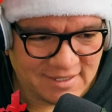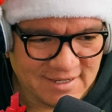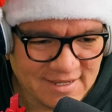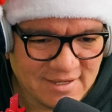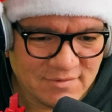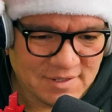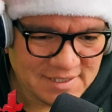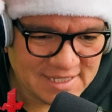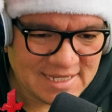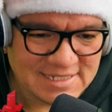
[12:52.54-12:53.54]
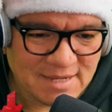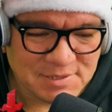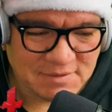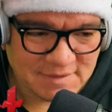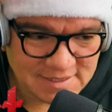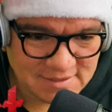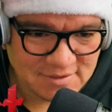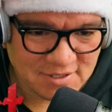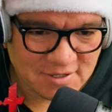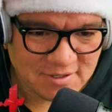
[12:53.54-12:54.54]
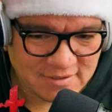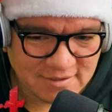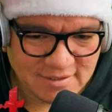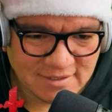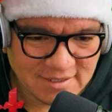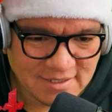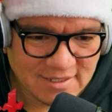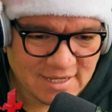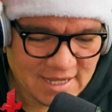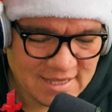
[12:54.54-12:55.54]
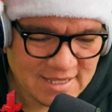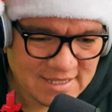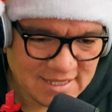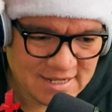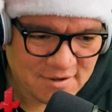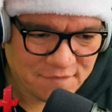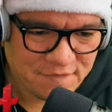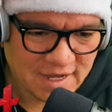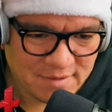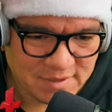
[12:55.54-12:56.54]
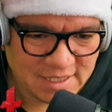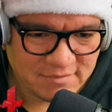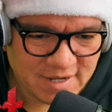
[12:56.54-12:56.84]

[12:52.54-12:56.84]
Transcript: With the exception of this little girl and her family, right?